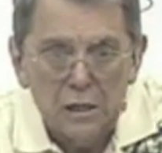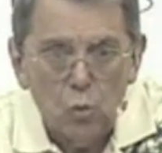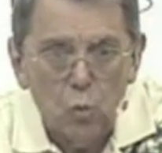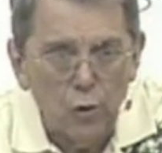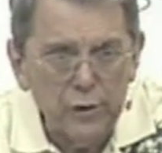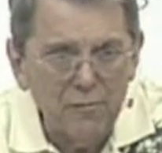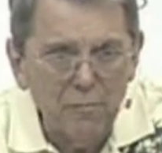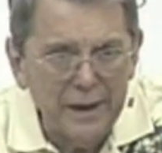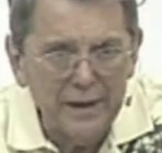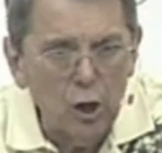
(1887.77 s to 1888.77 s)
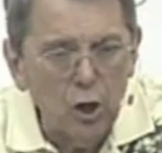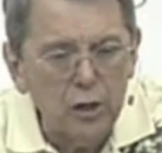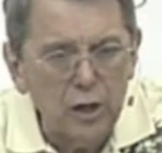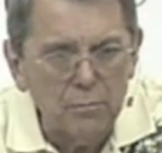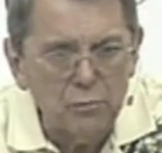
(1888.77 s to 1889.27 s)
wanting everybody to
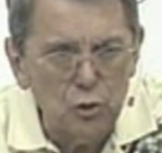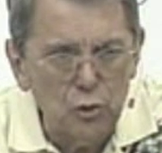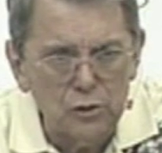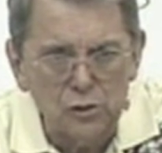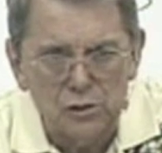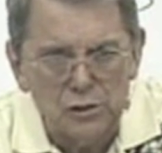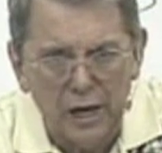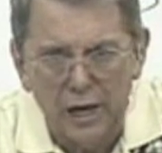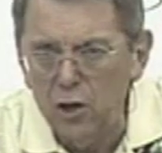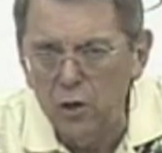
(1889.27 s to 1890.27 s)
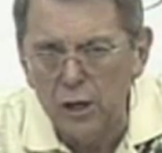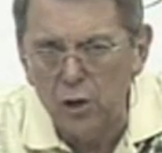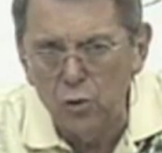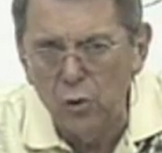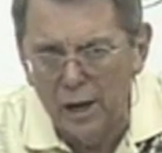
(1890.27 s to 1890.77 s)
look up to us and say, look
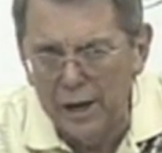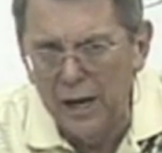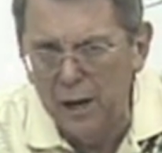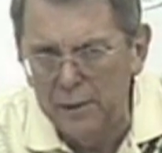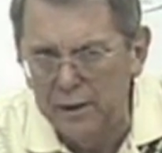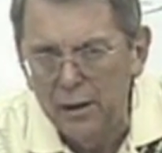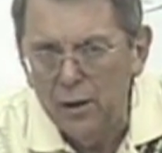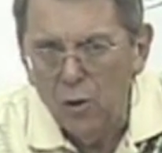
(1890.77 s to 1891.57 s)
at who I am and